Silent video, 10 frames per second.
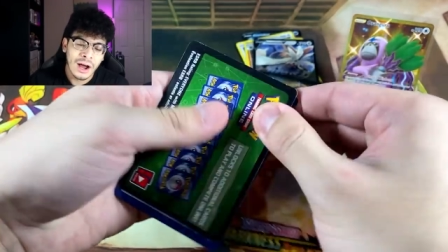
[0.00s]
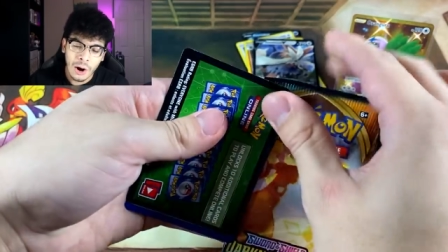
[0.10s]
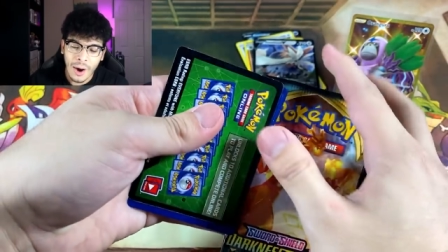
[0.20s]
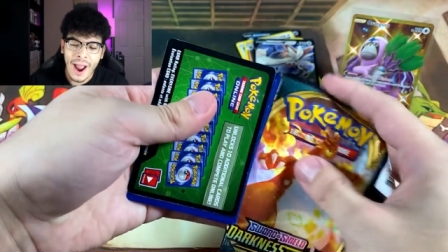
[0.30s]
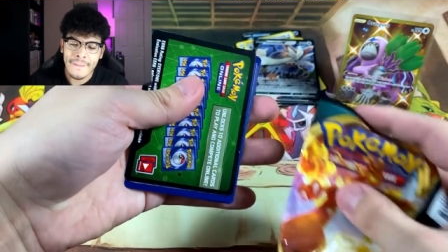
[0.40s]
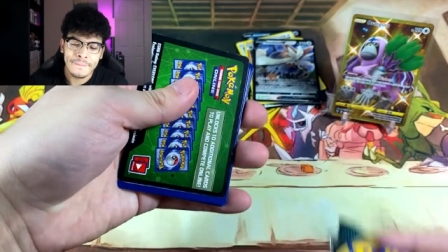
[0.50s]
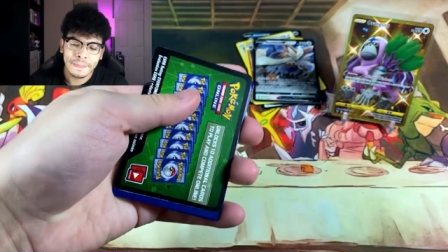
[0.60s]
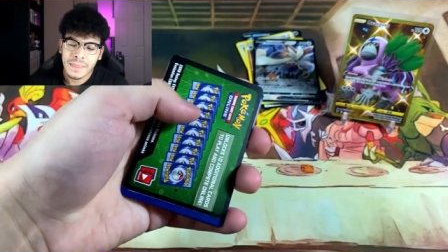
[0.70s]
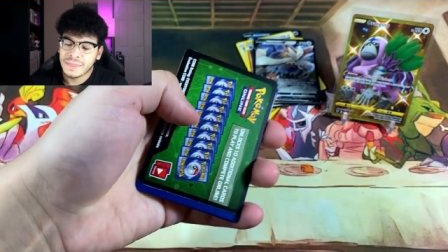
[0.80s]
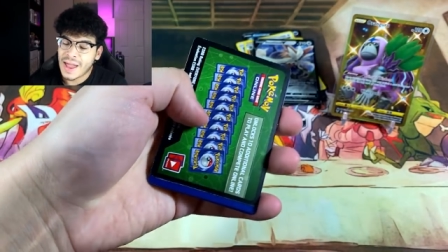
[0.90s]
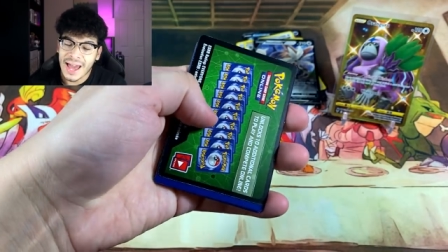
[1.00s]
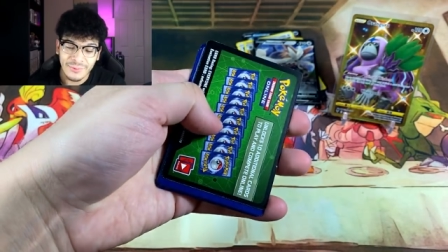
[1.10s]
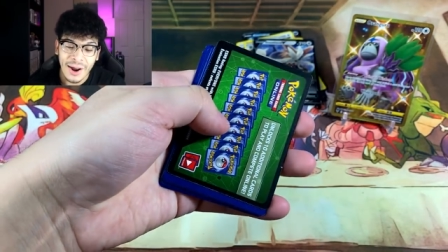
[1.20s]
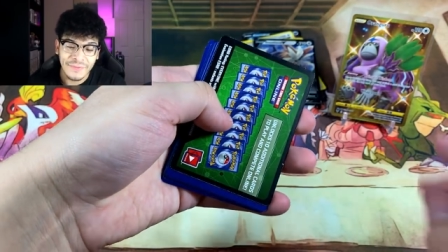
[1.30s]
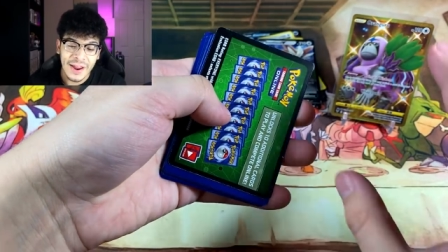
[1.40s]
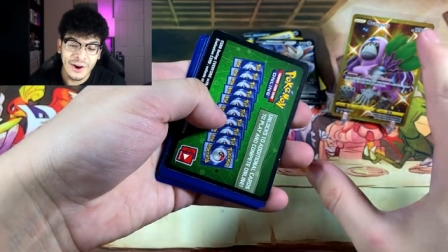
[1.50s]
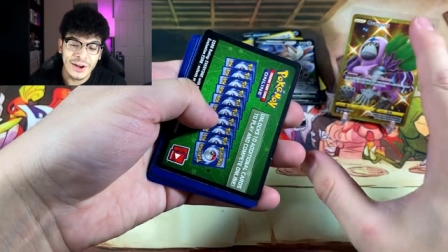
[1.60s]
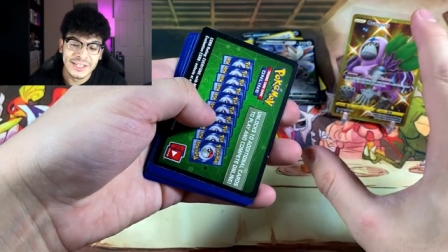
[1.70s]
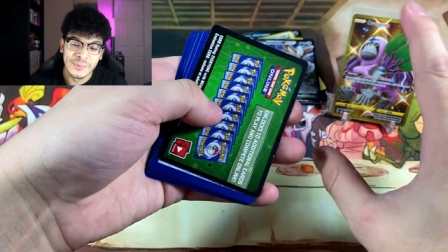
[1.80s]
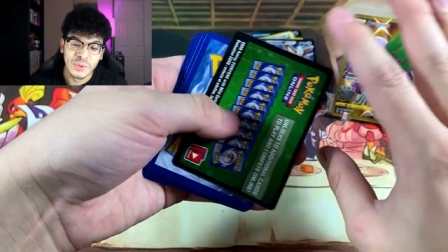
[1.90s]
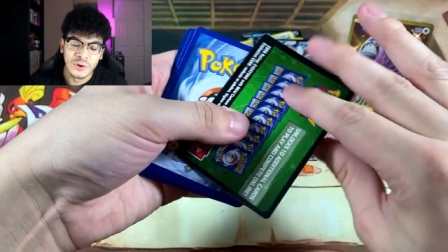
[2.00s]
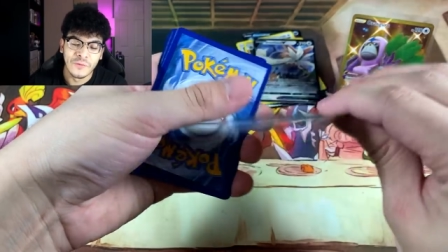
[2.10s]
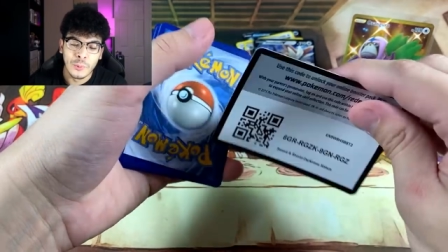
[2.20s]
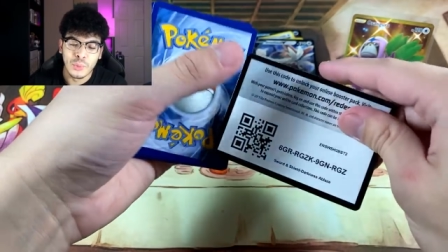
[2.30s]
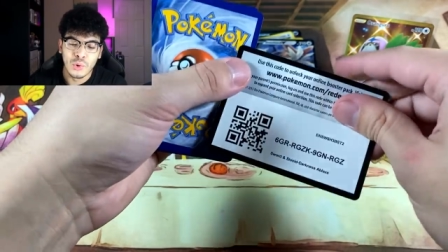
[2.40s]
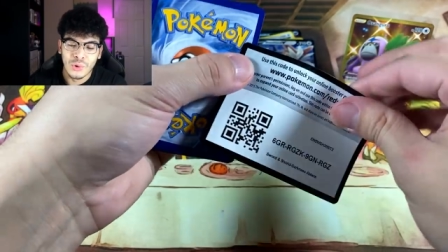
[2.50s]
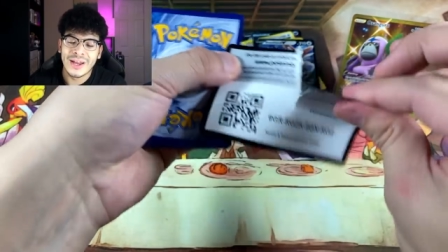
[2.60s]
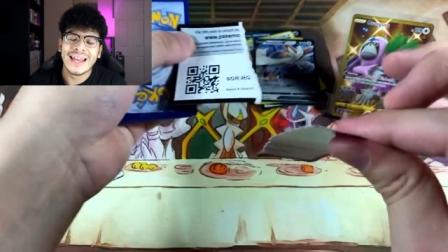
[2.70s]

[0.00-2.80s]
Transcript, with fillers: All right. That right there is a beautiful pool.